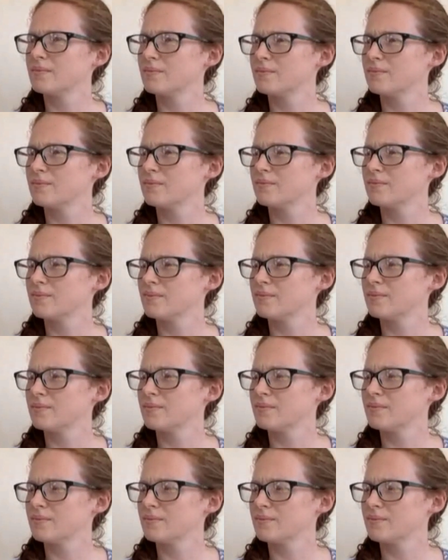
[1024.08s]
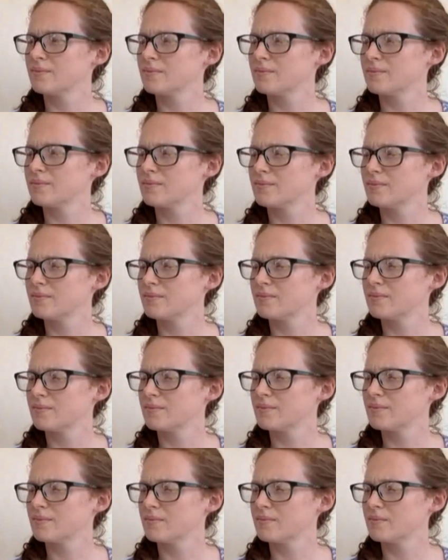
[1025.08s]

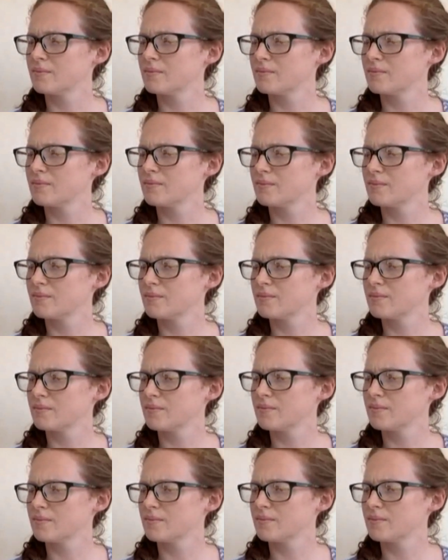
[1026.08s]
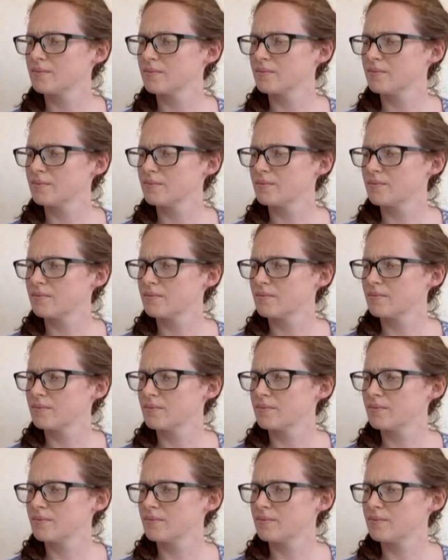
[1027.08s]

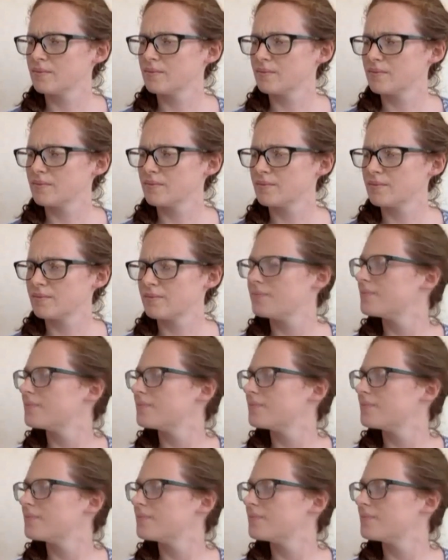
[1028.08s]
No words are spoken by the person on screen.